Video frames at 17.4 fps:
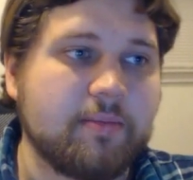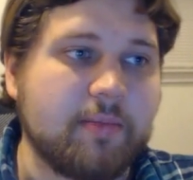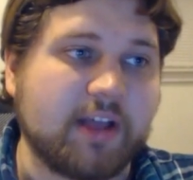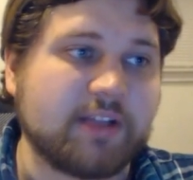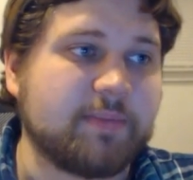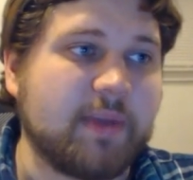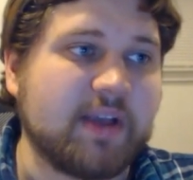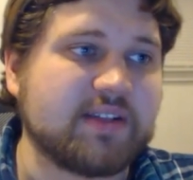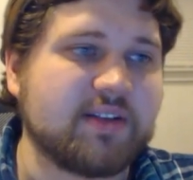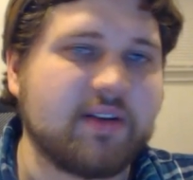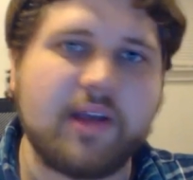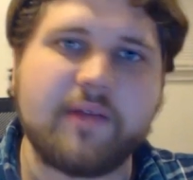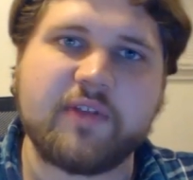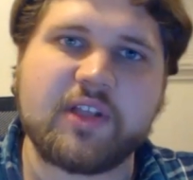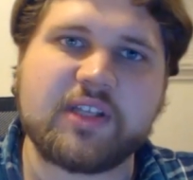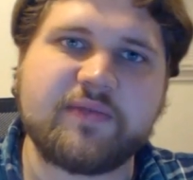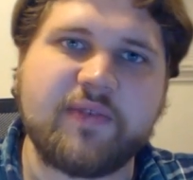that's
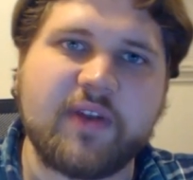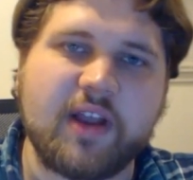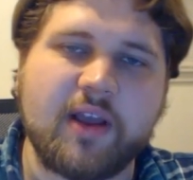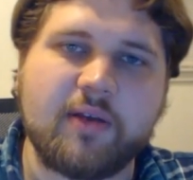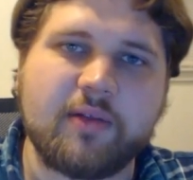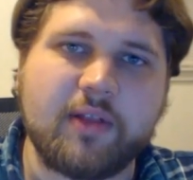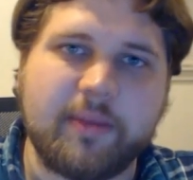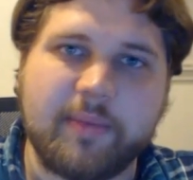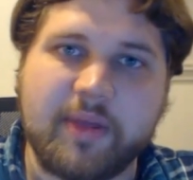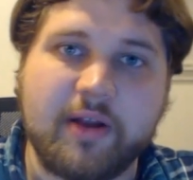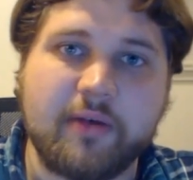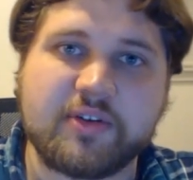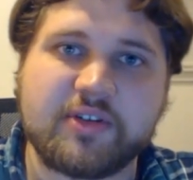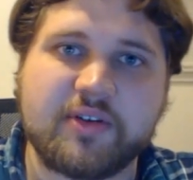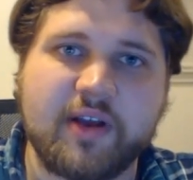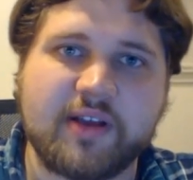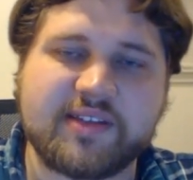basically it for this video. Let me know
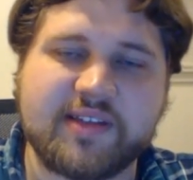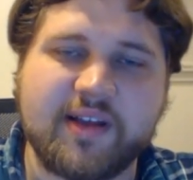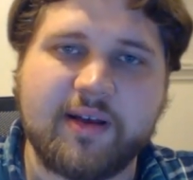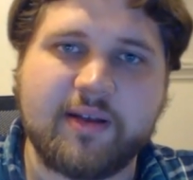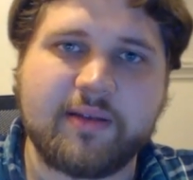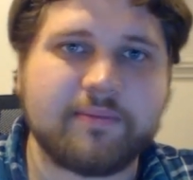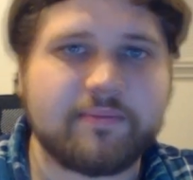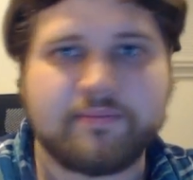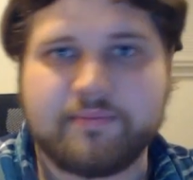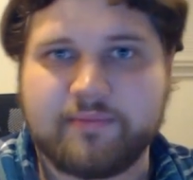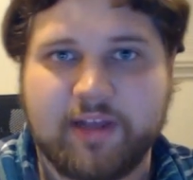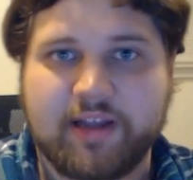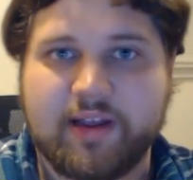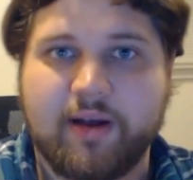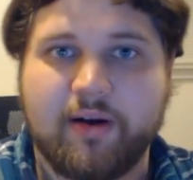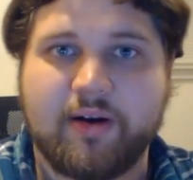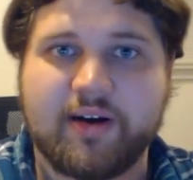what you guys thought
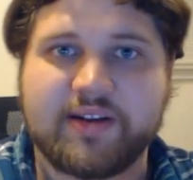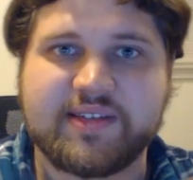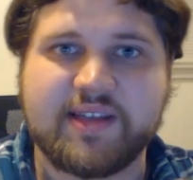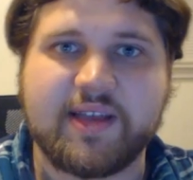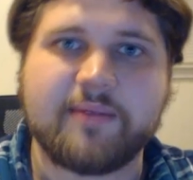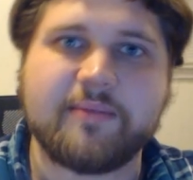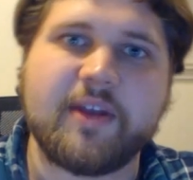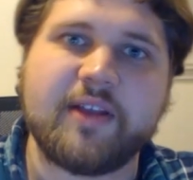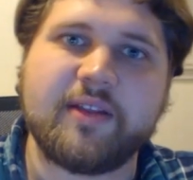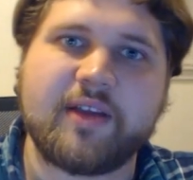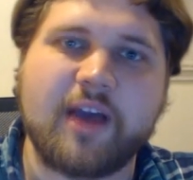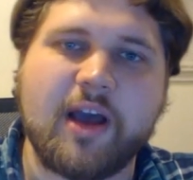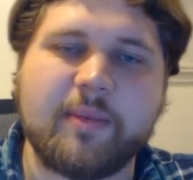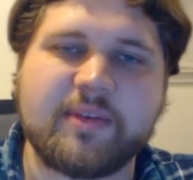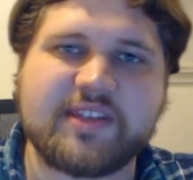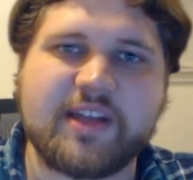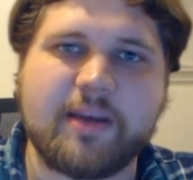like I already said in the
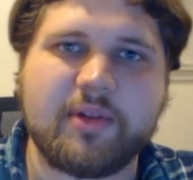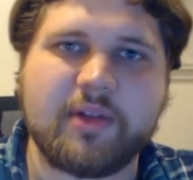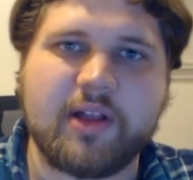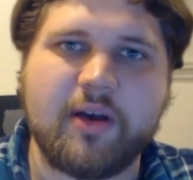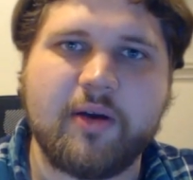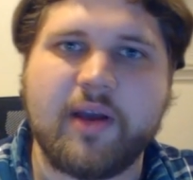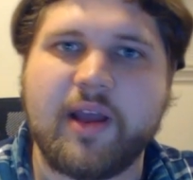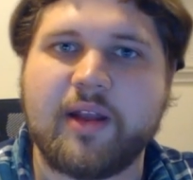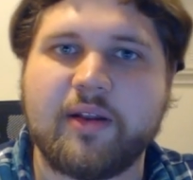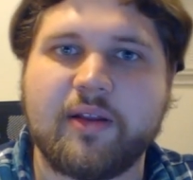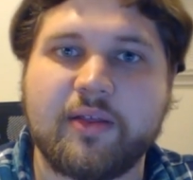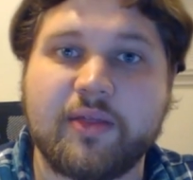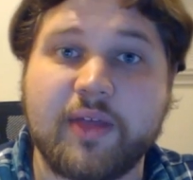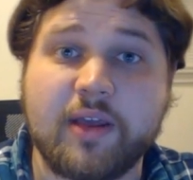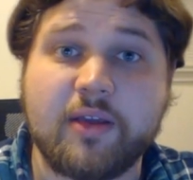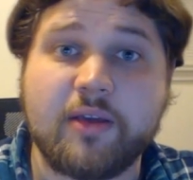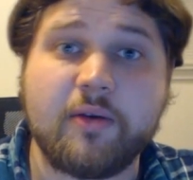comments down below. And
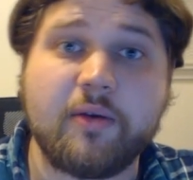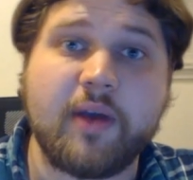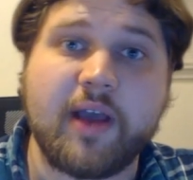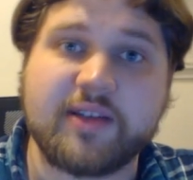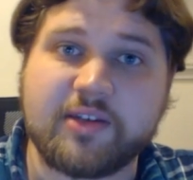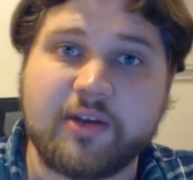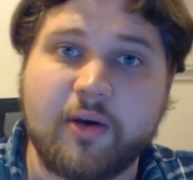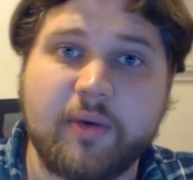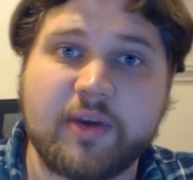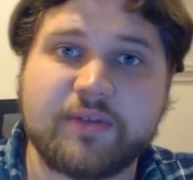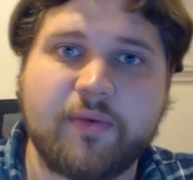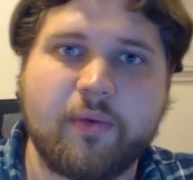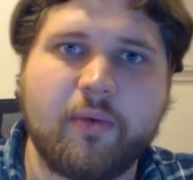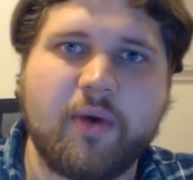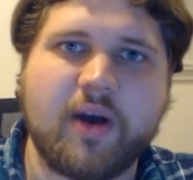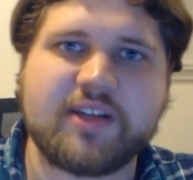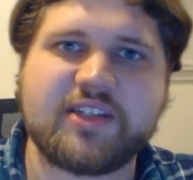thank you, as always,
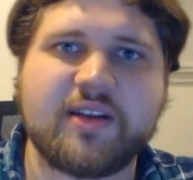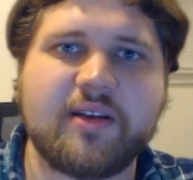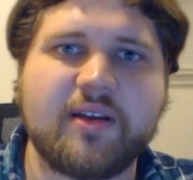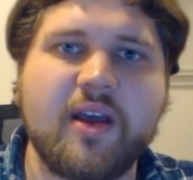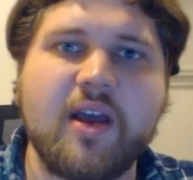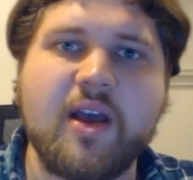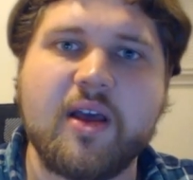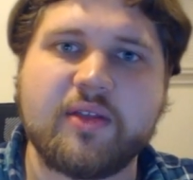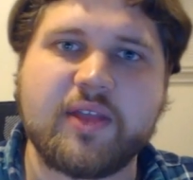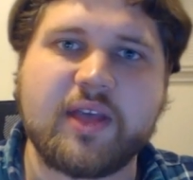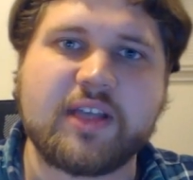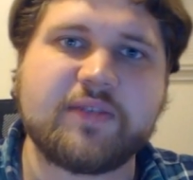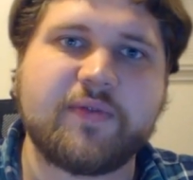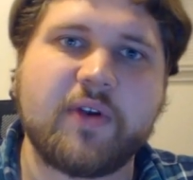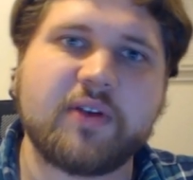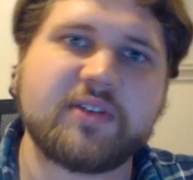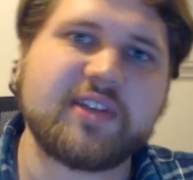for watching.
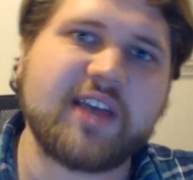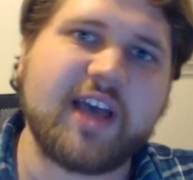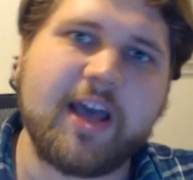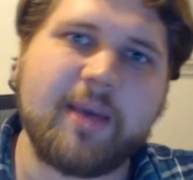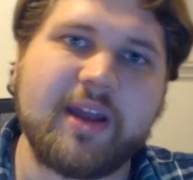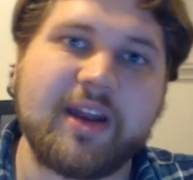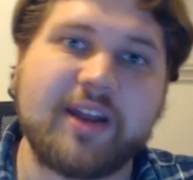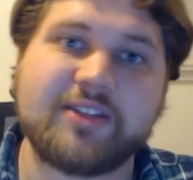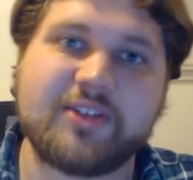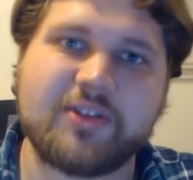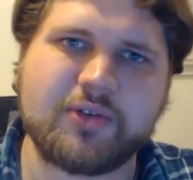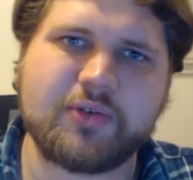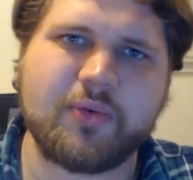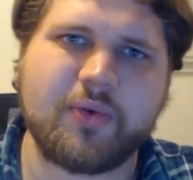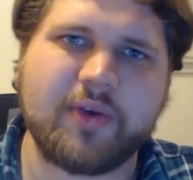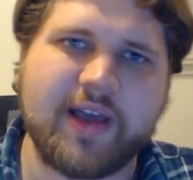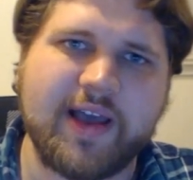Thanks for your time, and as
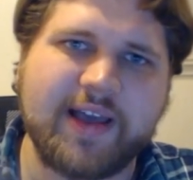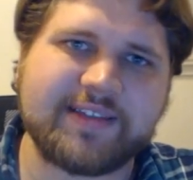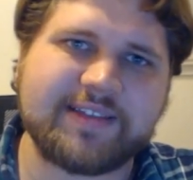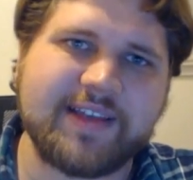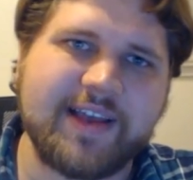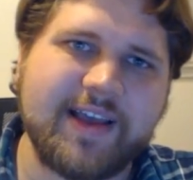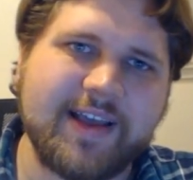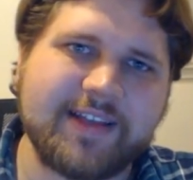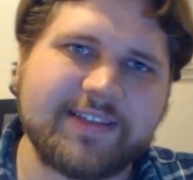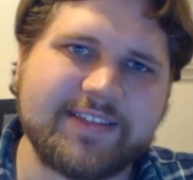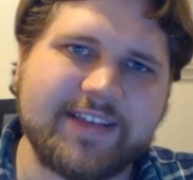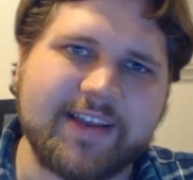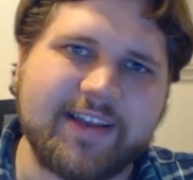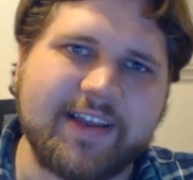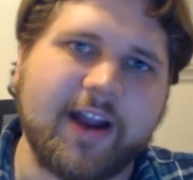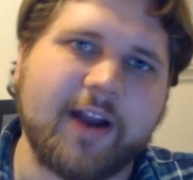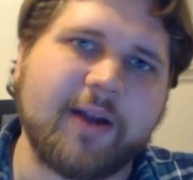usual, guys,
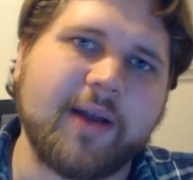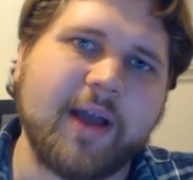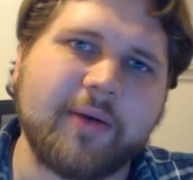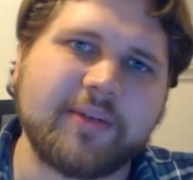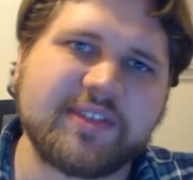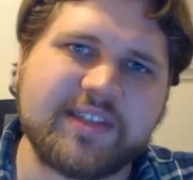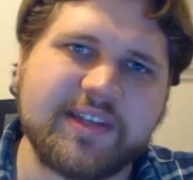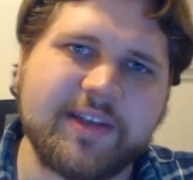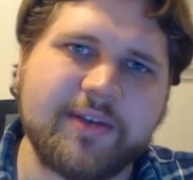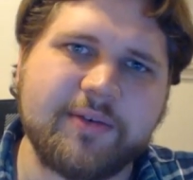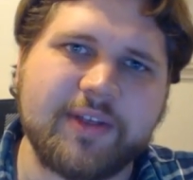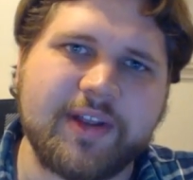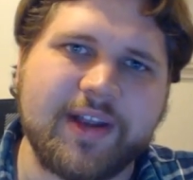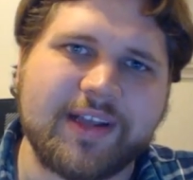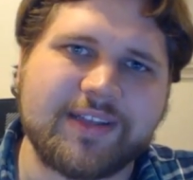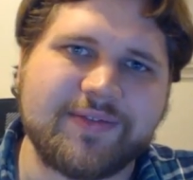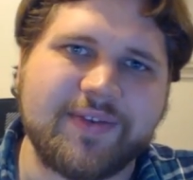take care. I will see you
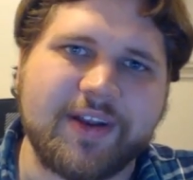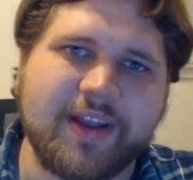in the next